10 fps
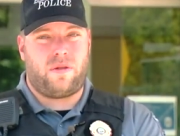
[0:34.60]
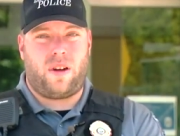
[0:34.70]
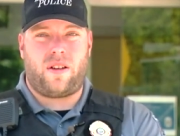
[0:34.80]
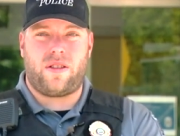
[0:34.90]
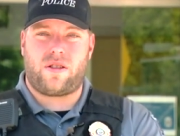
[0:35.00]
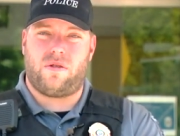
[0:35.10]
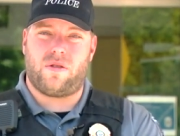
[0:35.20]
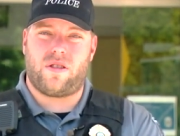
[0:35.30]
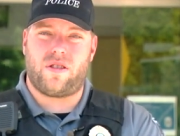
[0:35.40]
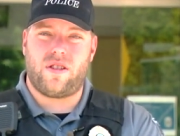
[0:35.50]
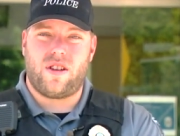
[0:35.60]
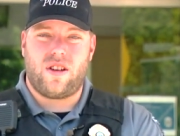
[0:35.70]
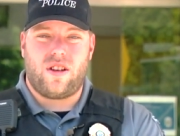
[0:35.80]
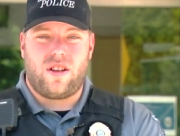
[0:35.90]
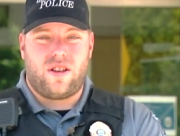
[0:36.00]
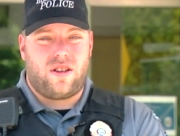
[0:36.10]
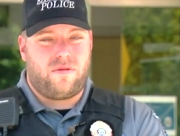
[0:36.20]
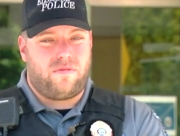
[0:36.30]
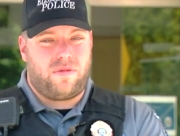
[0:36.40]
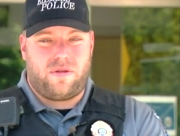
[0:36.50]
were right around the corner.
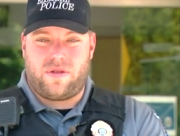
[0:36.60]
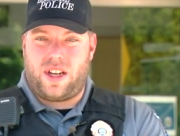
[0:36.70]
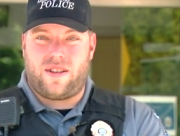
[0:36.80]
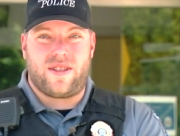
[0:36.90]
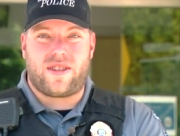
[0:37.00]
We were there in